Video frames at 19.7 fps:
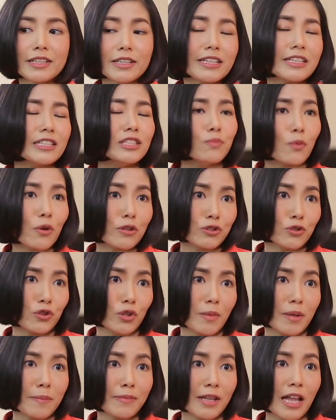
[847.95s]
the esports
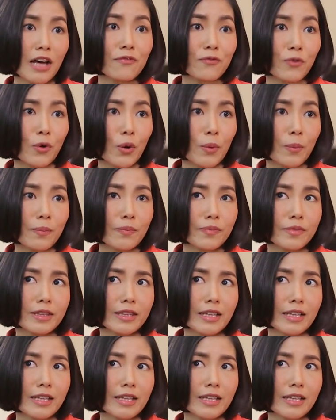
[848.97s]
tournament platform,